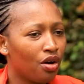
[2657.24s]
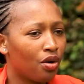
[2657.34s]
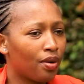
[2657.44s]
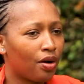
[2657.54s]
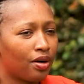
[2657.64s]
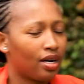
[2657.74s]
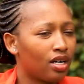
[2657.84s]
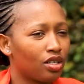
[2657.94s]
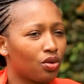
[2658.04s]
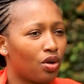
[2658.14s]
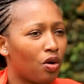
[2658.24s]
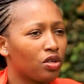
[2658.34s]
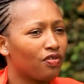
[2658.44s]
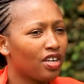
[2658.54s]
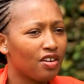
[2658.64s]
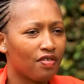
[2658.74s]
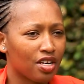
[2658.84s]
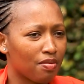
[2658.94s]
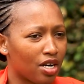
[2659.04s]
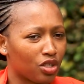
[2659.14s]
Wow, so I was very,
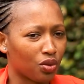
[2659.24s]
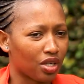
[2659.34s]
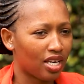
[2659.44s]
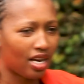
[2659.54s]
very much okay. I